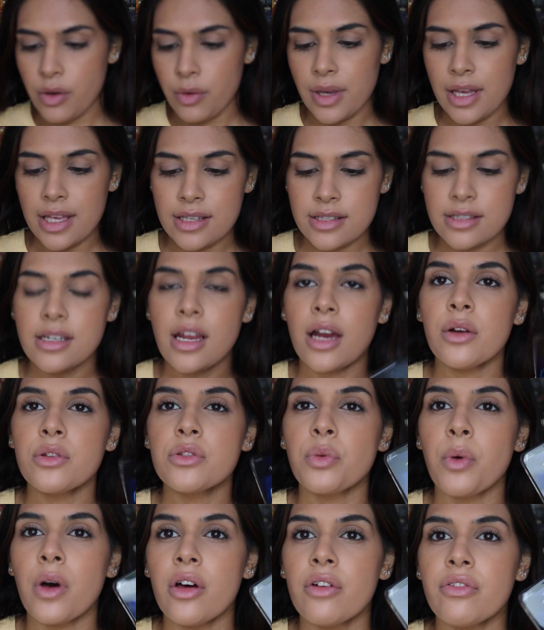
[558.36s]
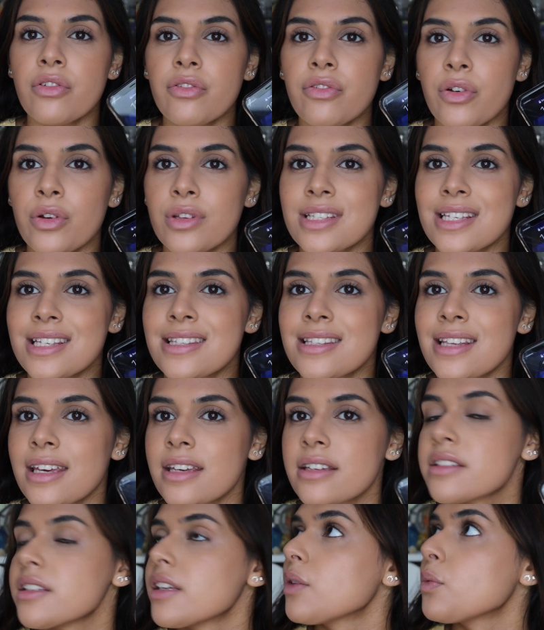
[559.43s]
So it's now
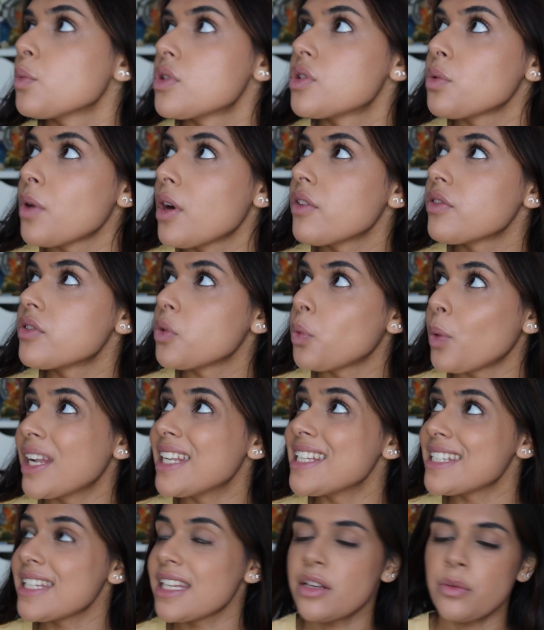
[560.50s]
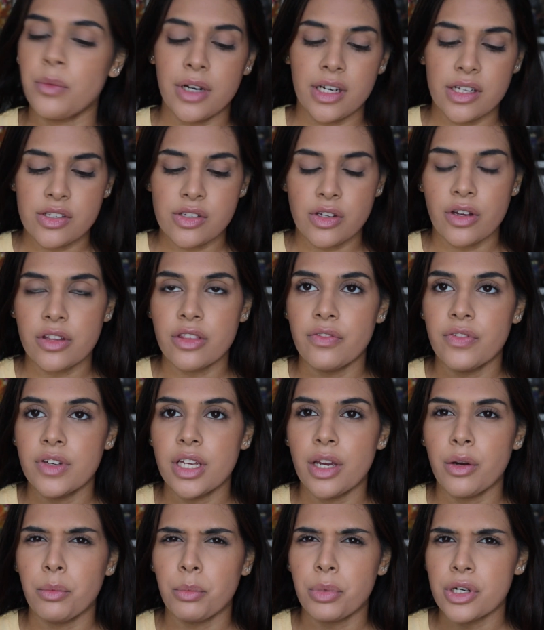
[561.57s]
12.46, it was 12.20 when I started the
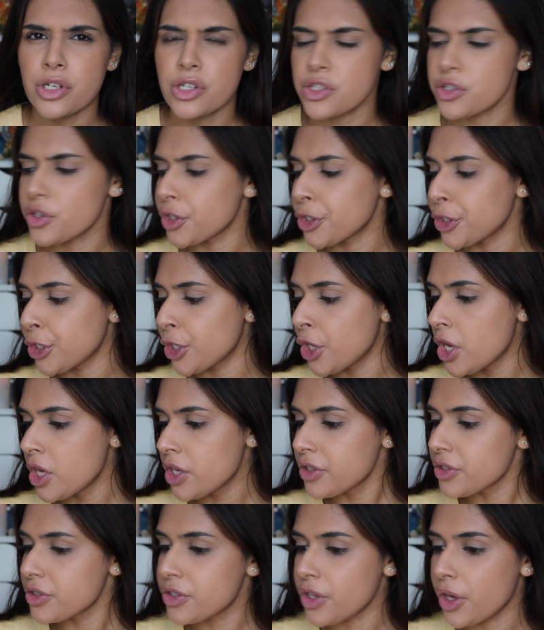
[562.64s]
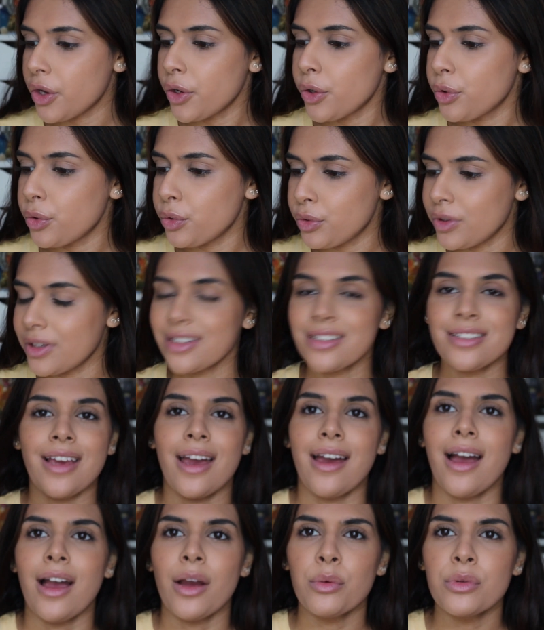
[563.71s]
video I'm pretty sure so
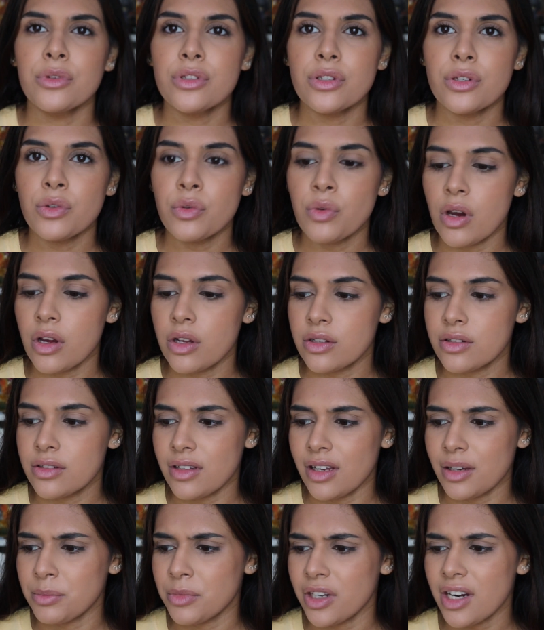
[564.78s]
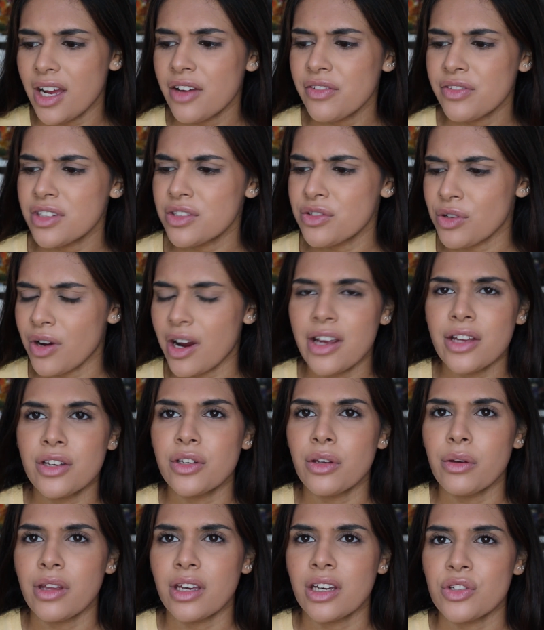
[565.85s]
yeah, I will do, i am am gonna have to try and
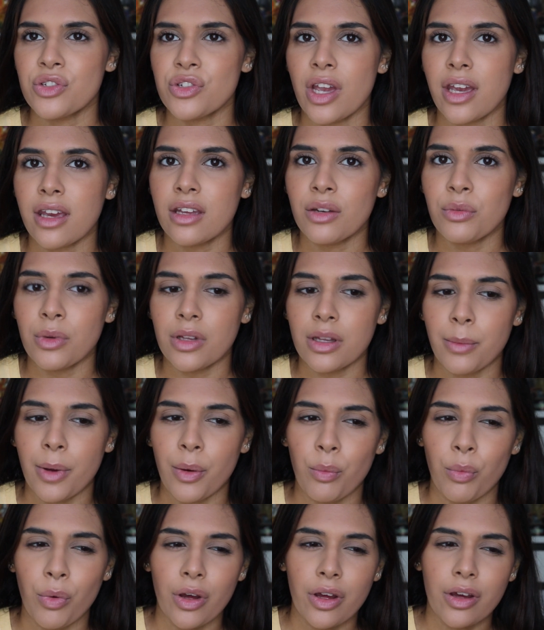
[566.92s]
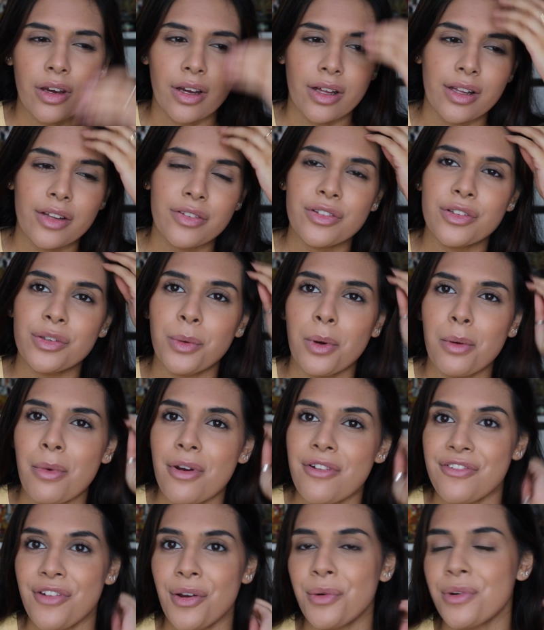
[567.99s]
do like a check-in while I'm at work. I'll have to do it on
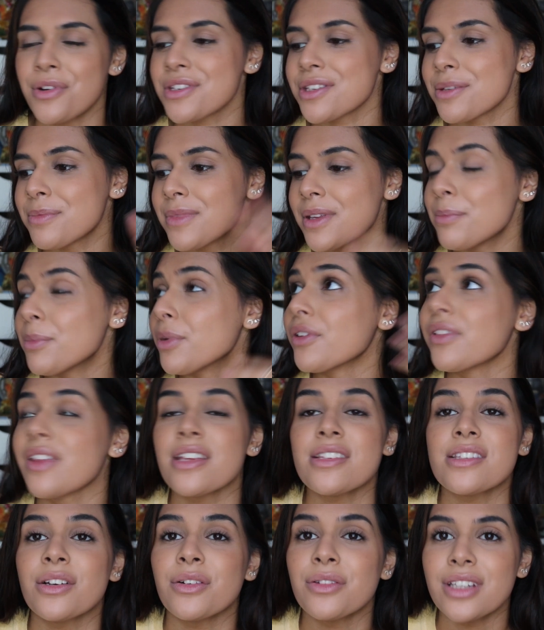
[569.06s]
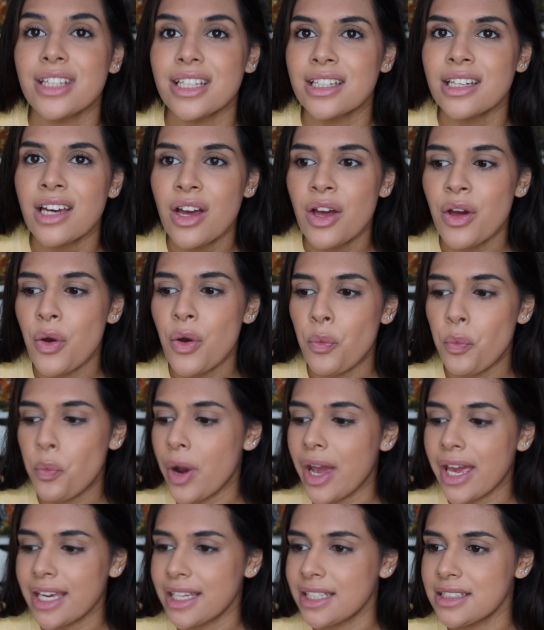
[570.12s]
my phone or something, but that's the only
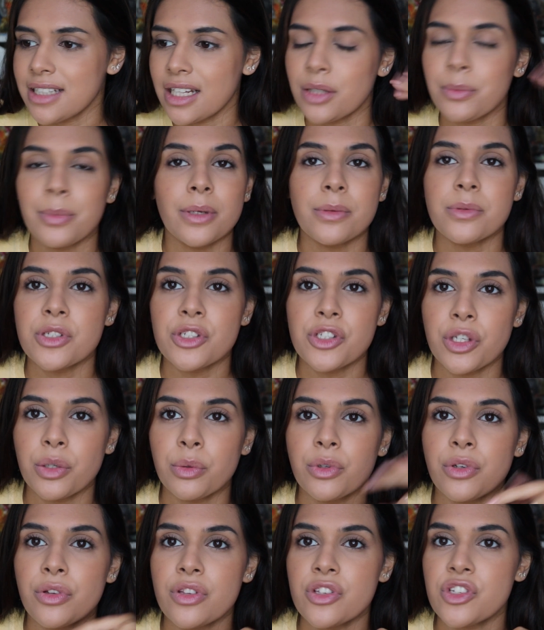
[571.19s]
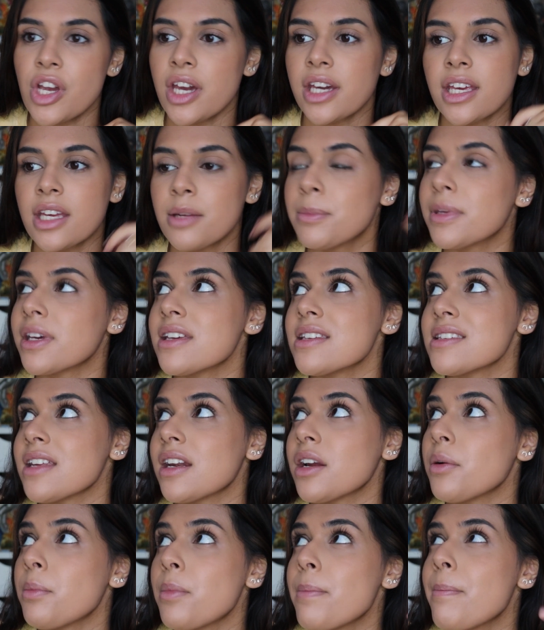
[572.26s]
way I'll be able to do another check-in because
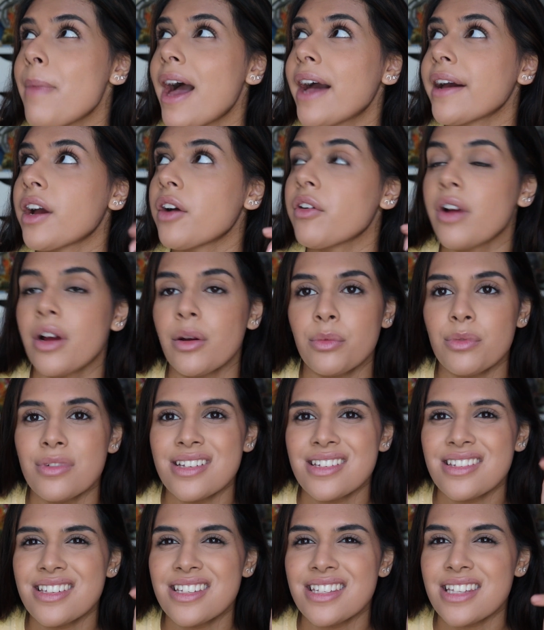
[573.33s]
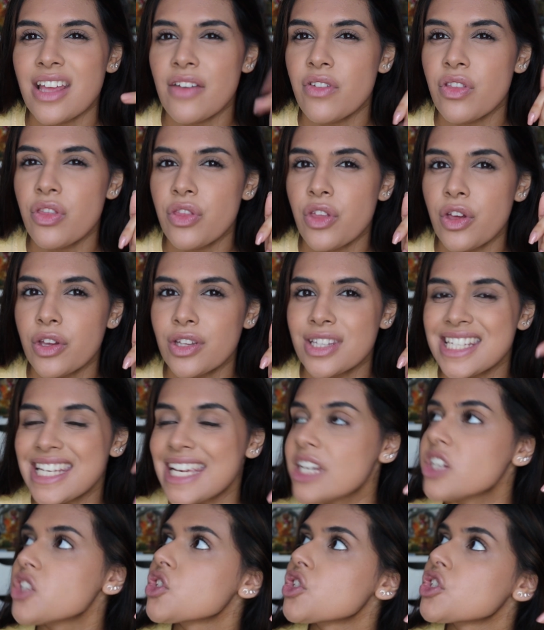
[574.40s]
then I'll be back around
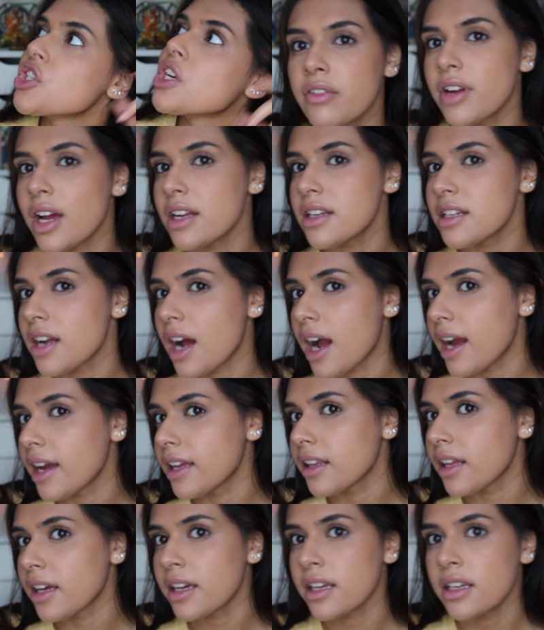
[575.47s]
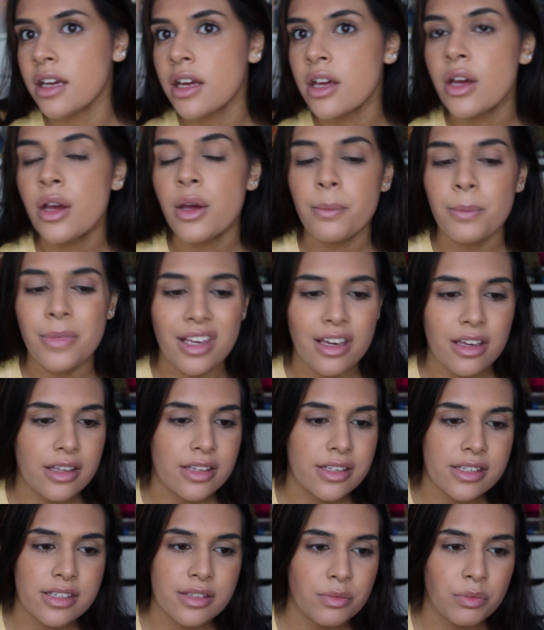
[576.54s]
7.30ish. I haven't added highlight
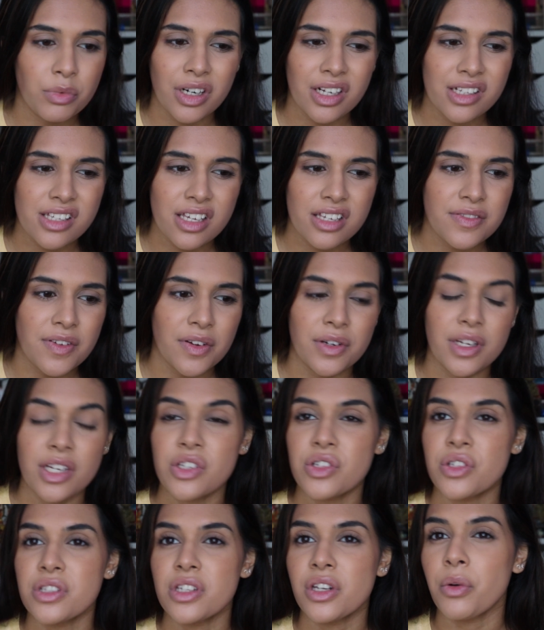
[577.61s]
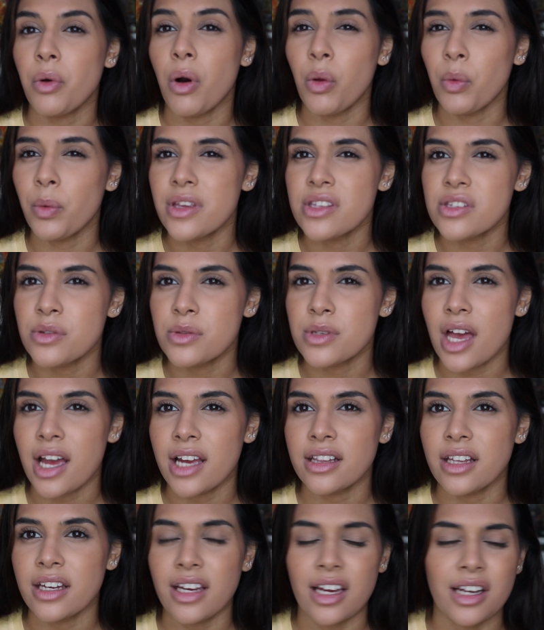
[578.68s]
because when I test foundations I don't always use
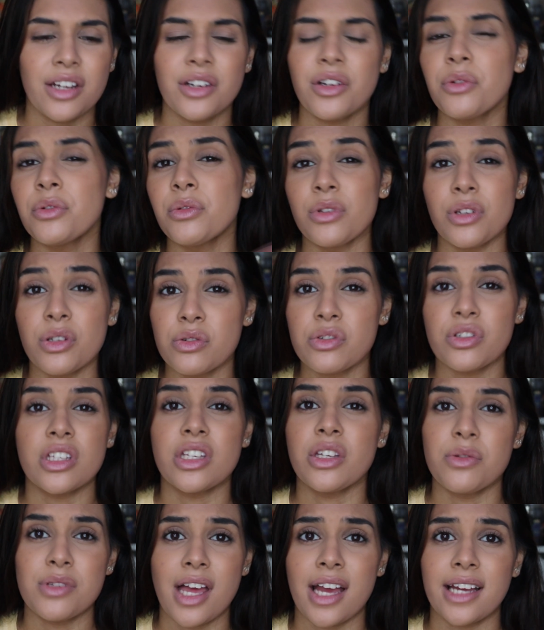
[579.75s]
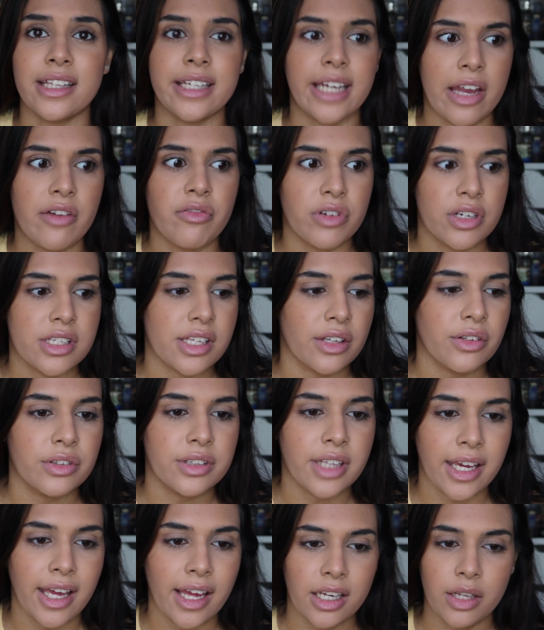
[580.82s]
highlight and I don't usually use highlight every single
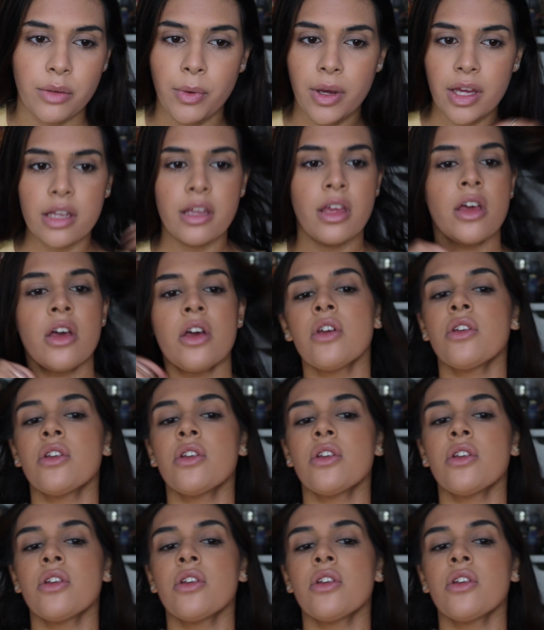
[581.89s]
day anyway.